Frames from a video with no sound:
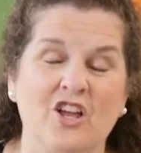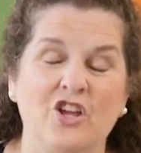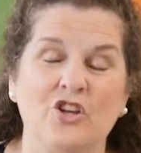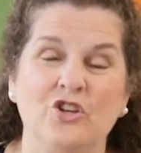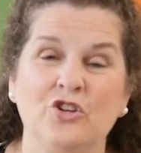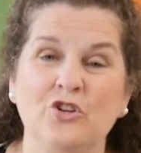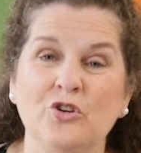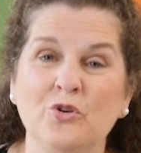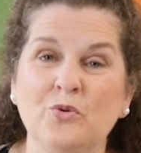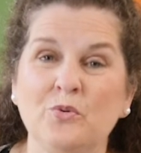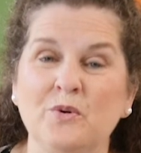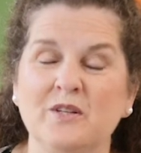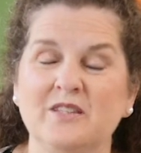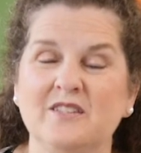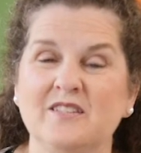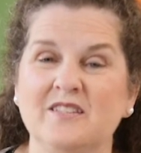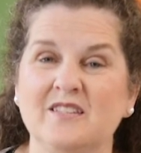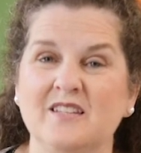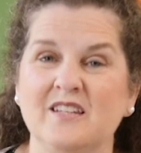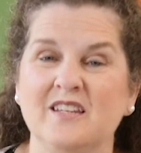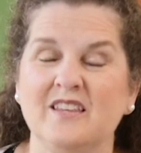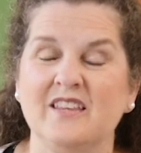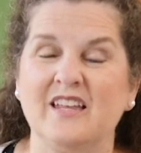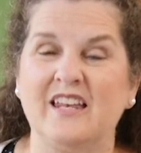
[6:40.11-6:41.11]
you would
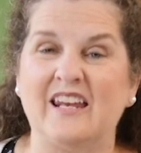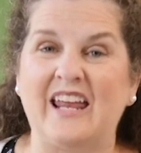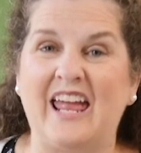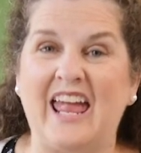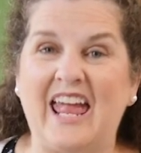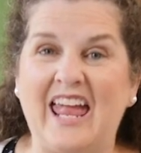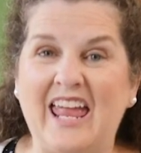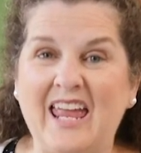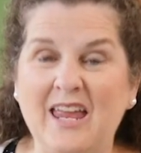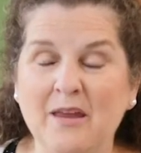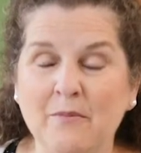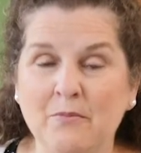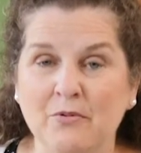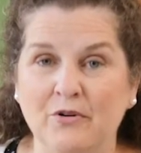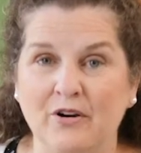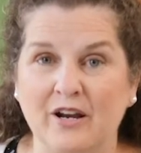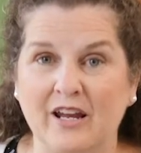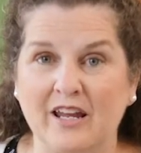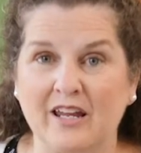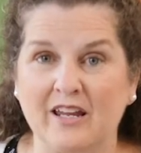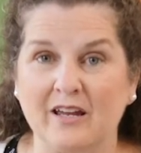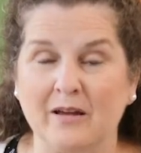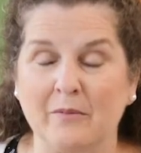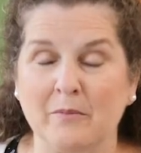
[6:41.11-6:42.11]
see that
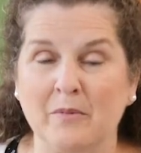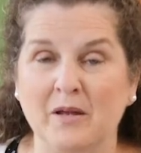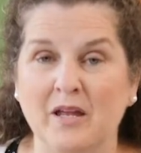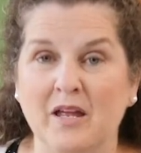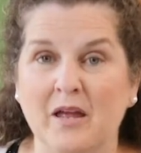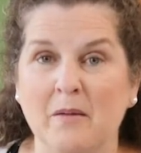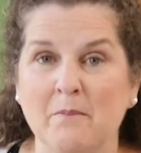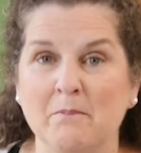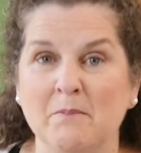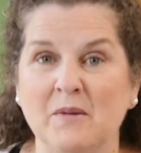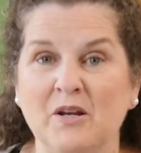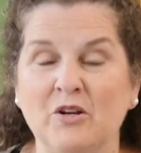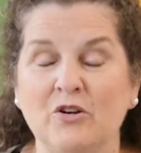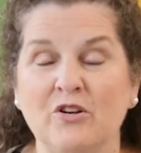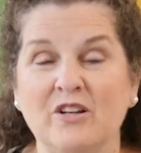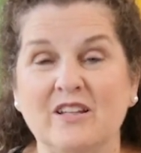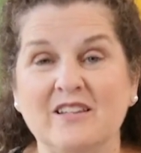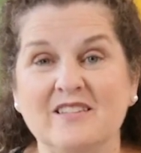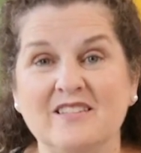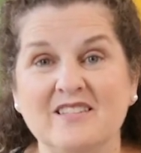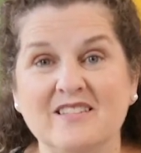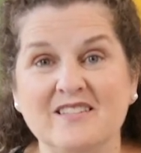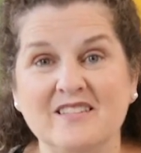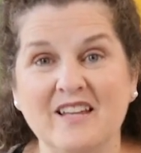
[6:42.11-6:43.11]
Abraham
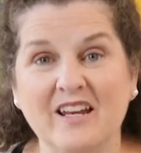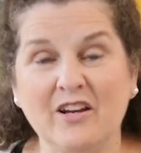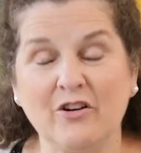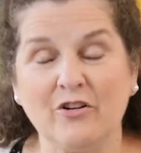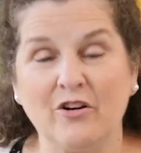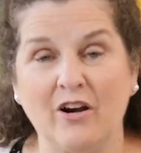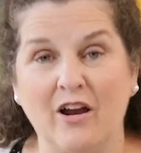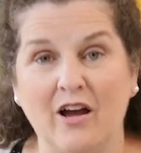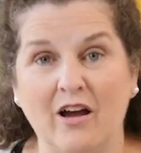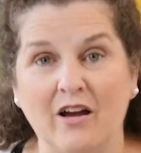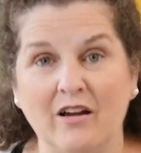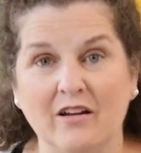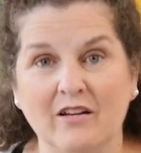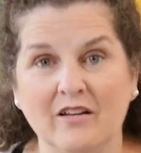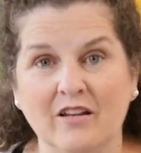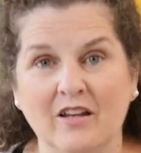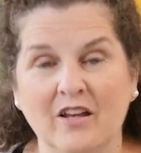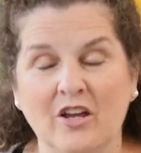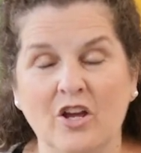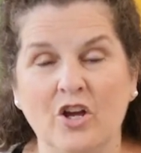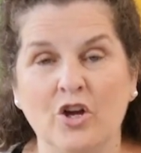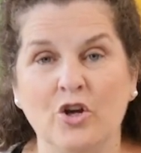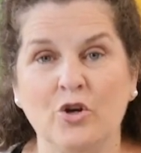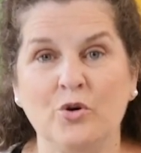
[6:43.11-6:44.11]
married Sarah,
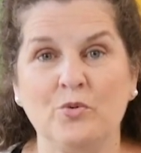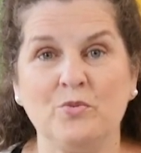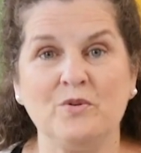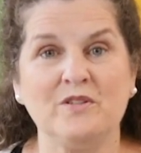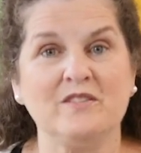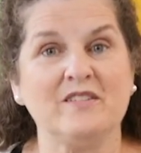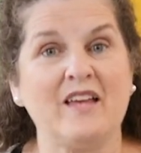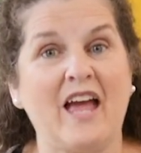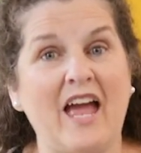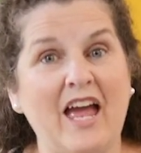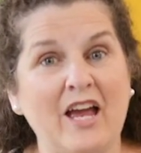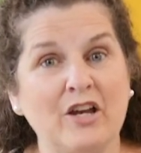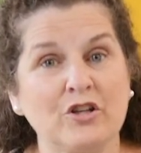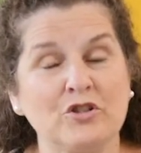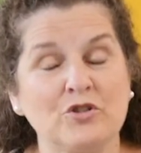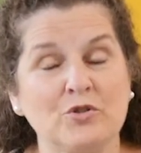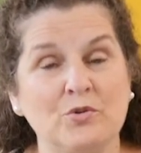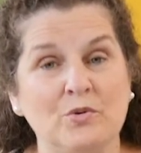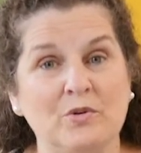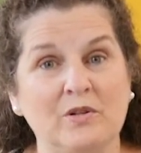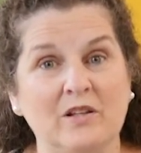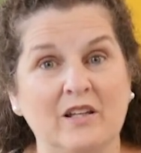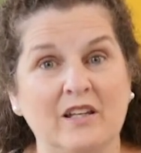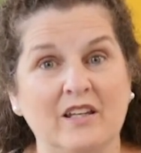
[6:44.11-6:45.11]
who was
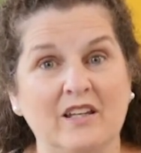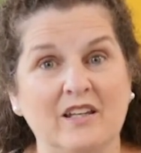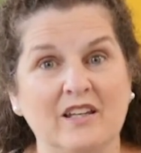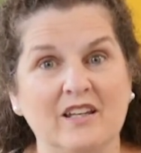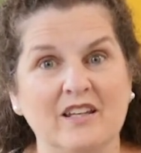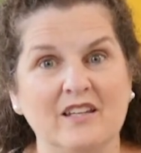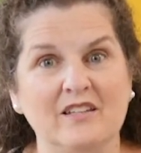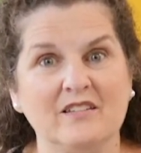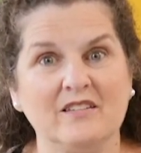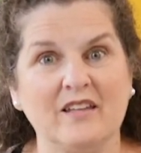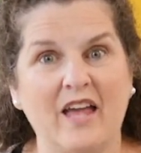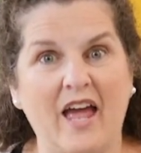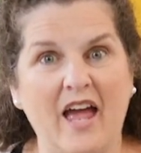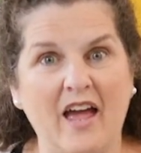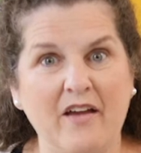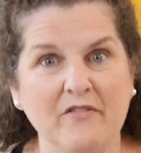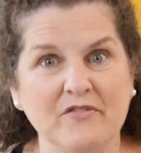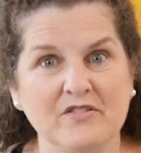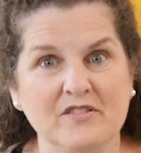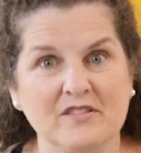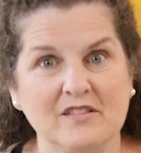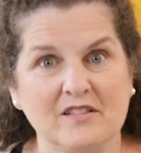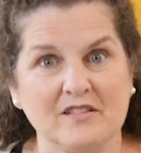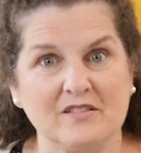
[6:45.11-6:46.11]
actually his
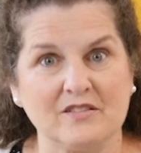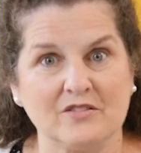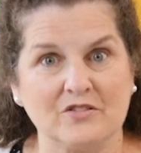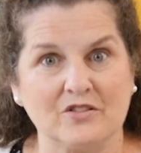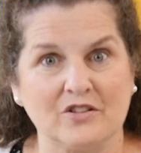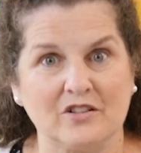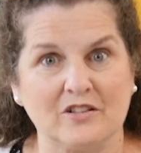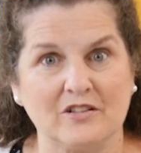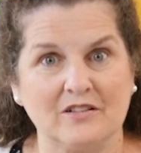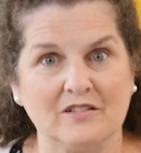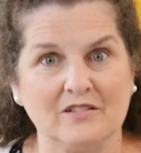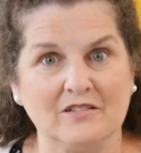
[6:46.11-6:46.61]
half sister.